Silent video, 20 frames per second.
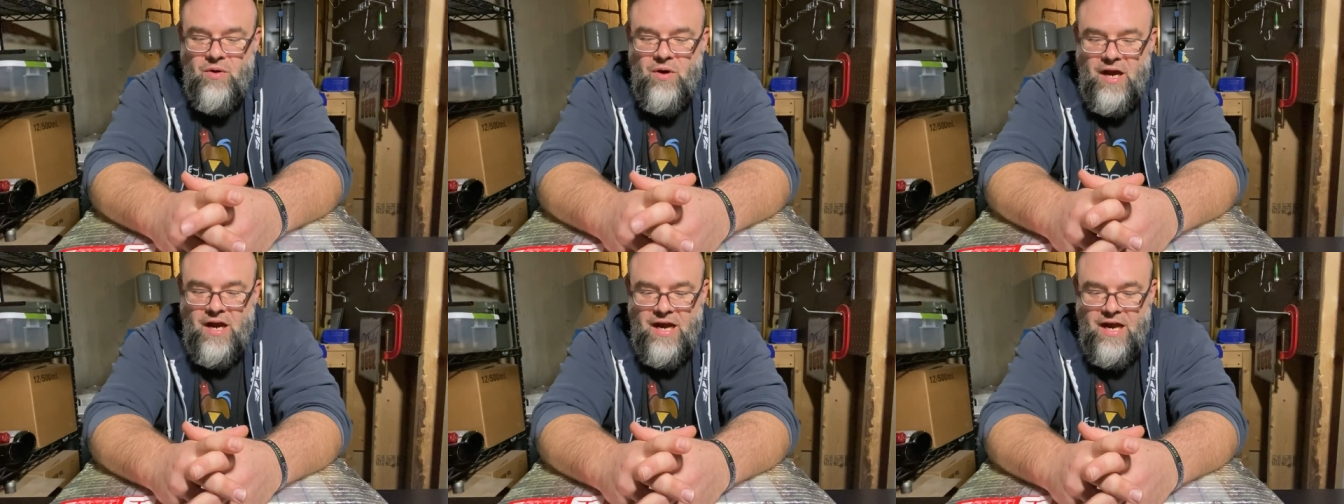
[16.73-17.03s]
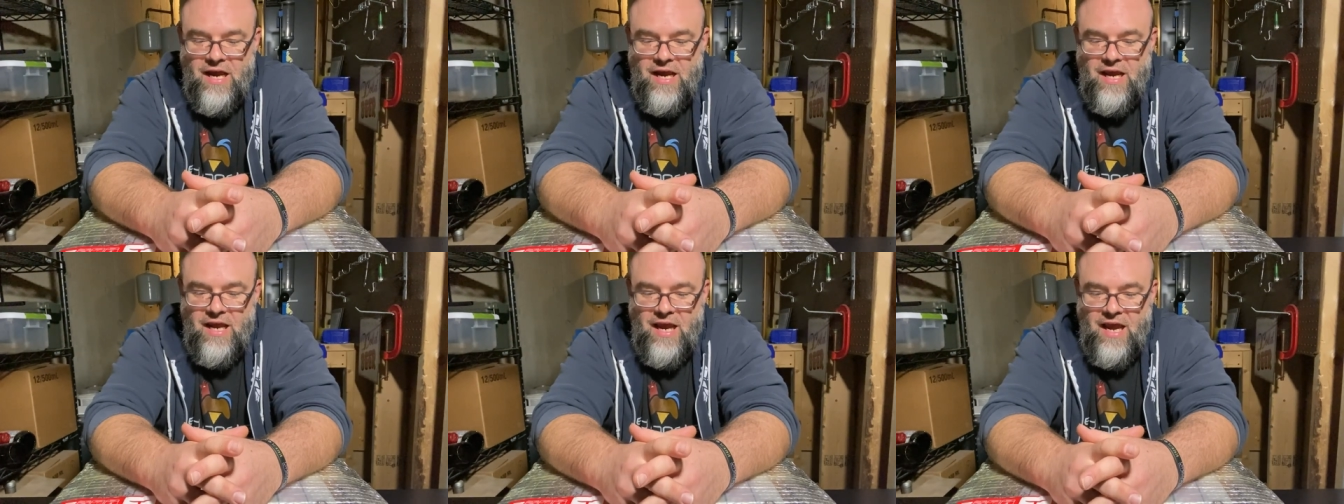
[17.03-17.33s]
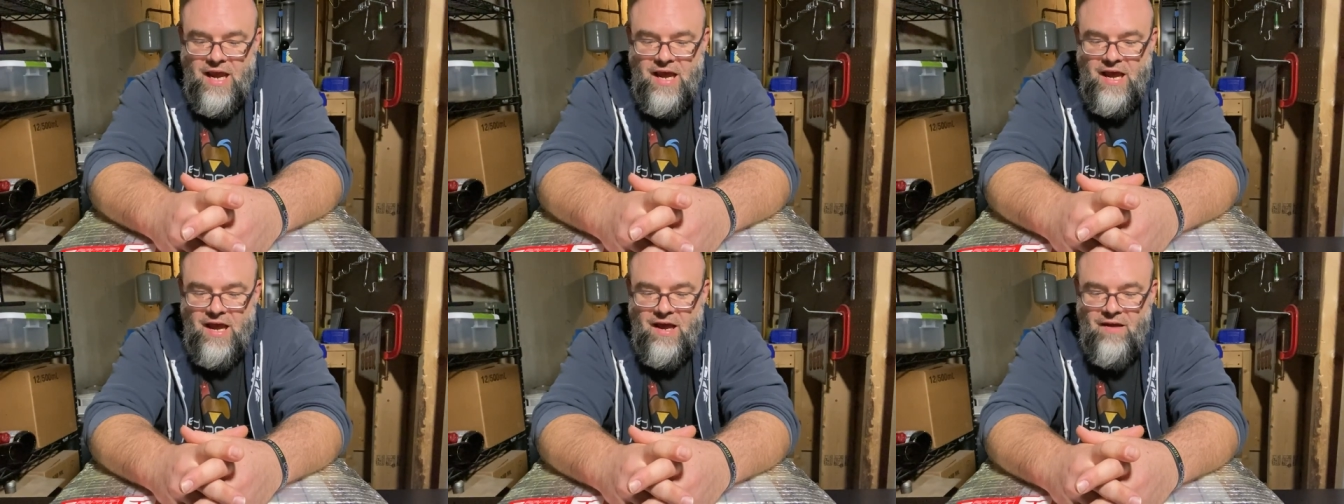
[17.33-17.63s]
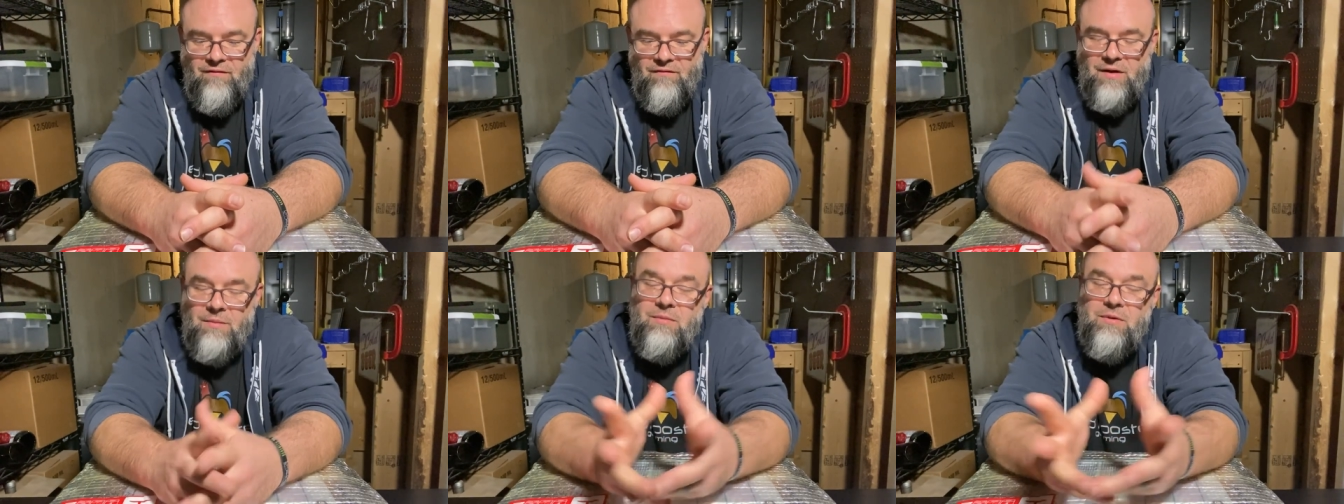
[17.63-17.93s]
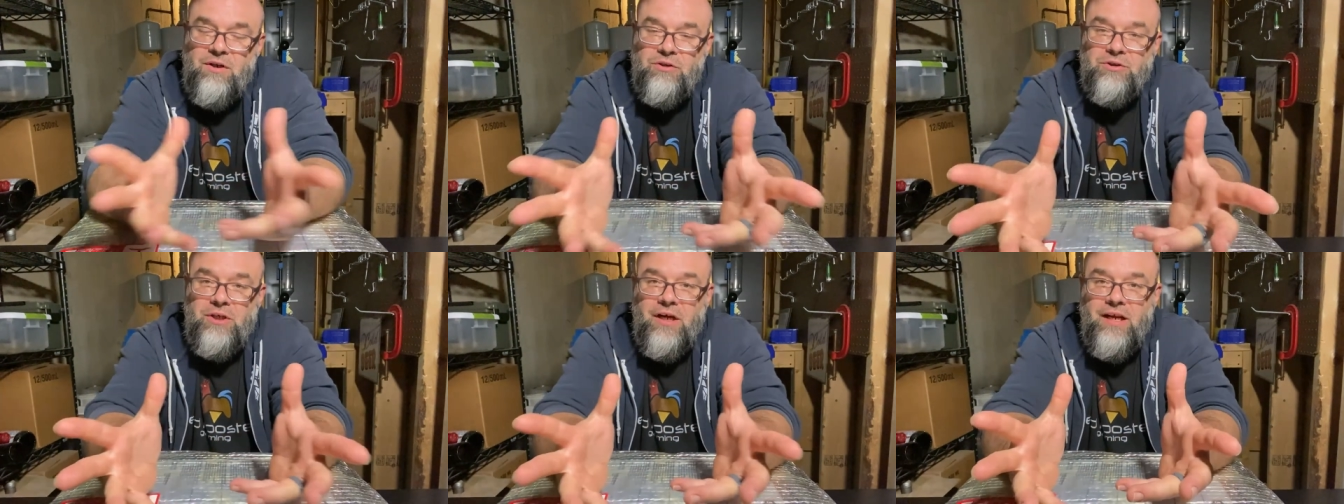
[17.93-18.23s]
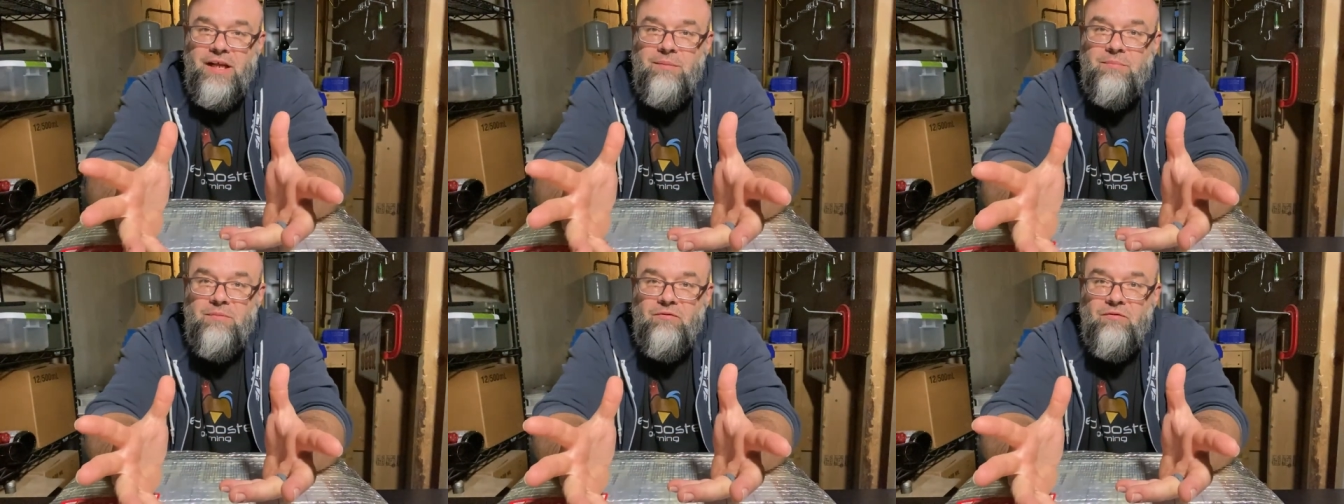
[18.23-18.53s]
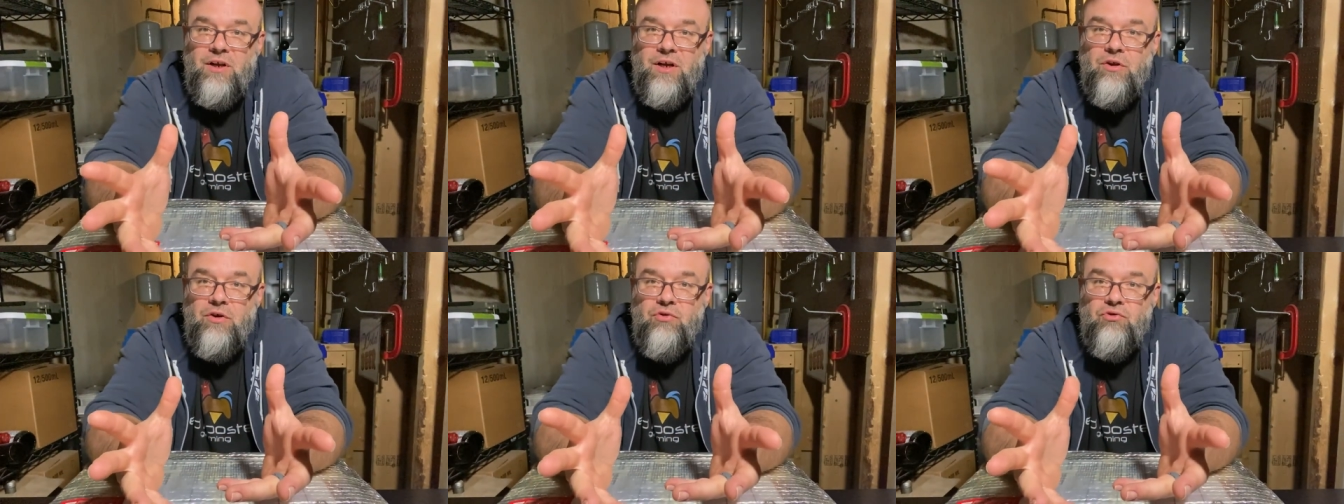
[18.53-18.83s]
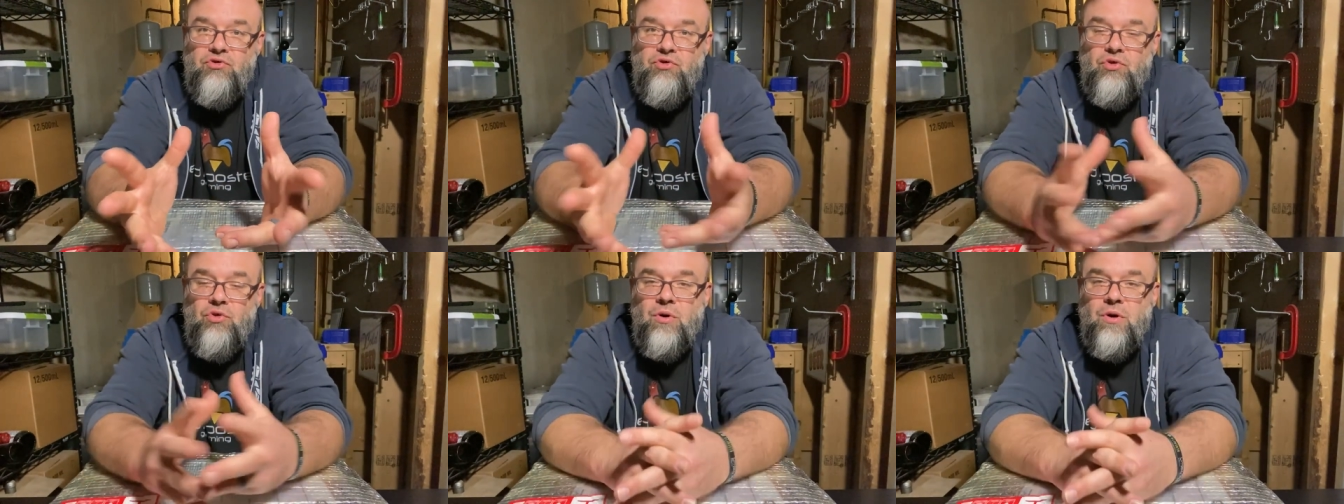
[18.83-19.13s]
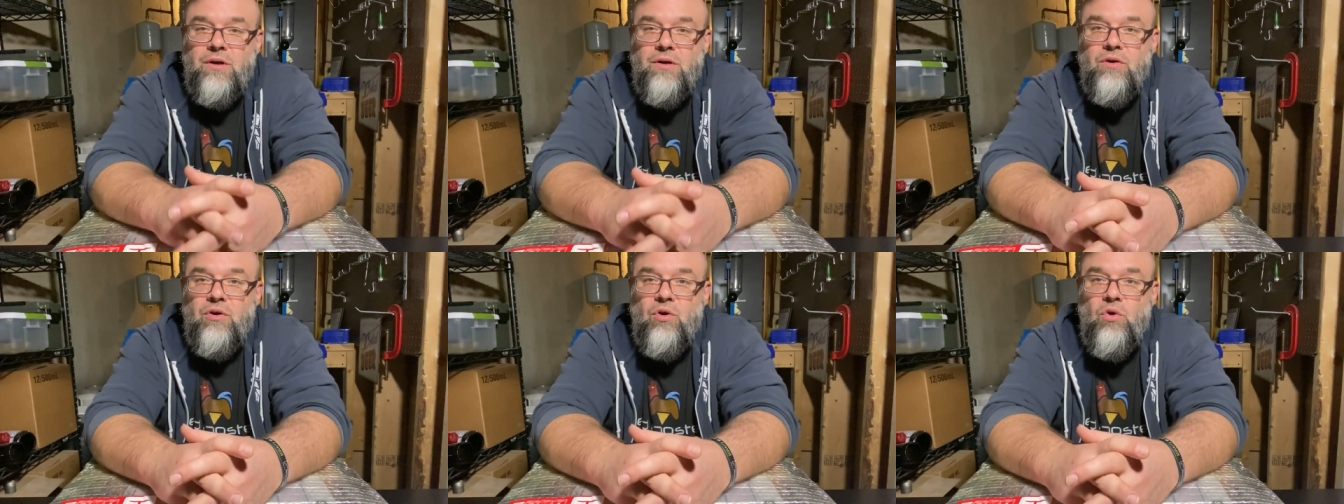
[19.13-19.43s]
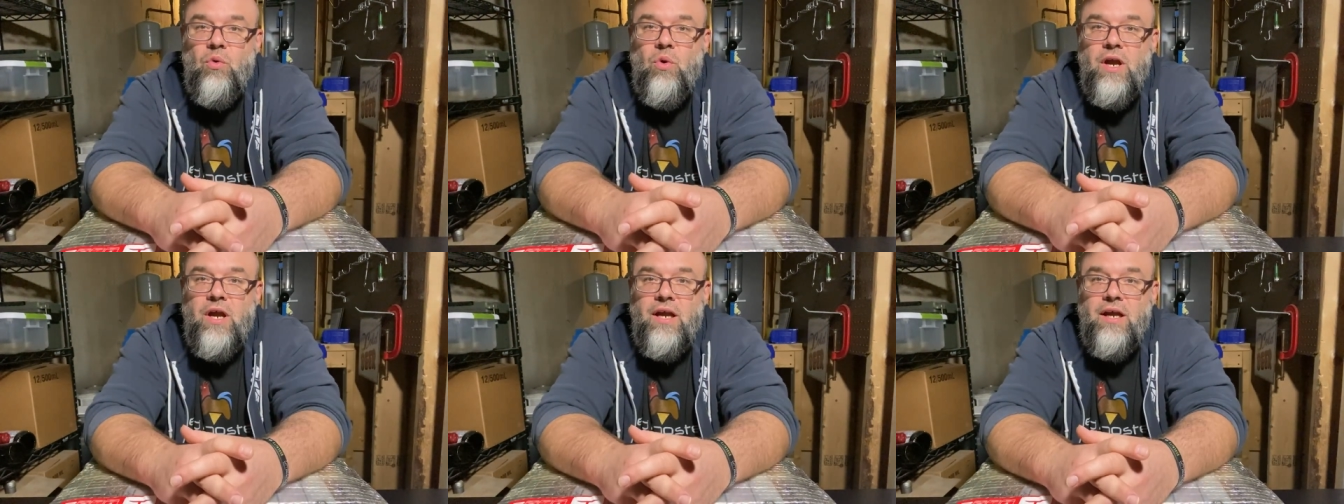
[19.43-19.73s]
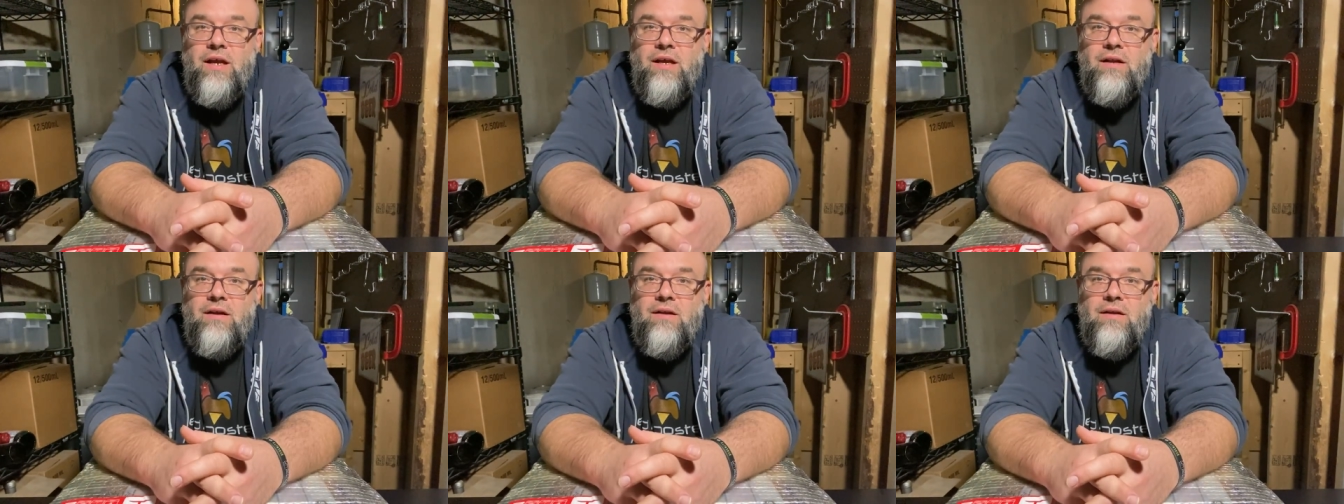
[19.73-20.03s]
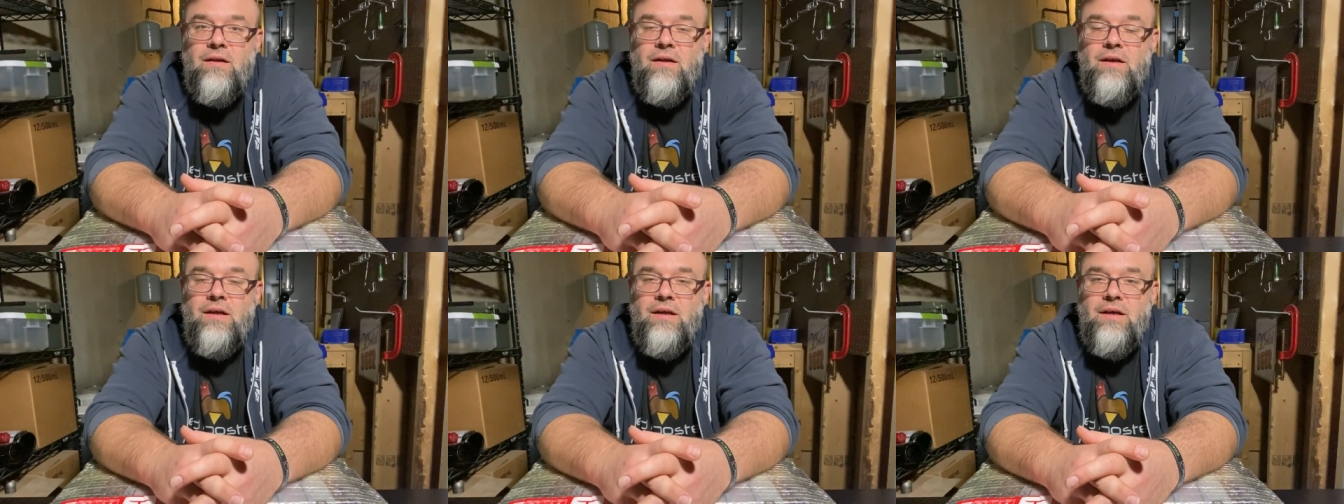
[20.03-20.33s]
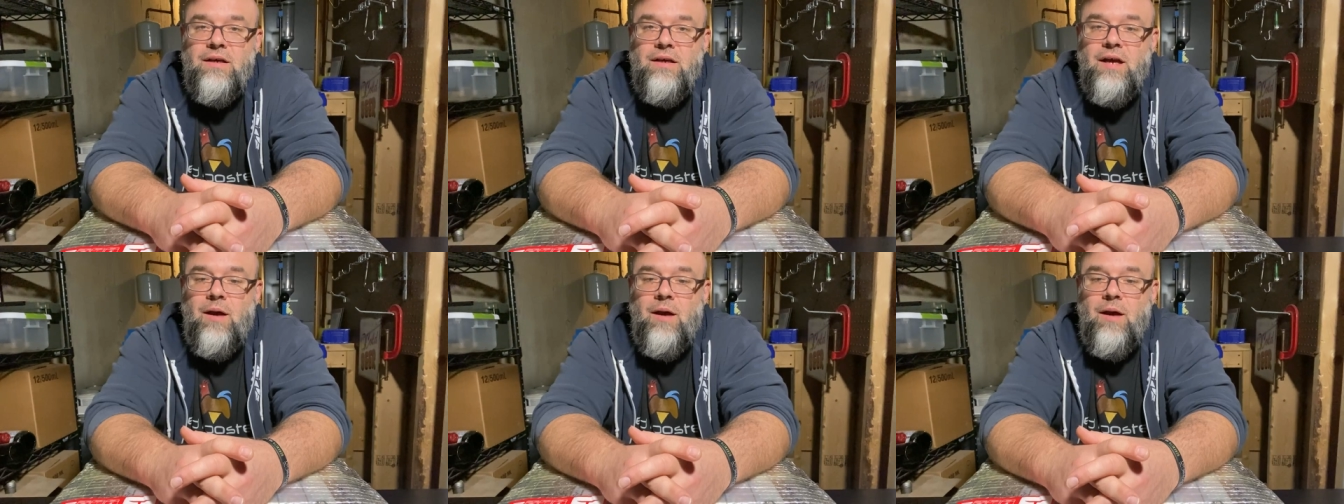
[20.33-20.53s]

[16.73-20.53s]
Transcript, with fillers: I have, and I'm going to try to keep the video short and quick and a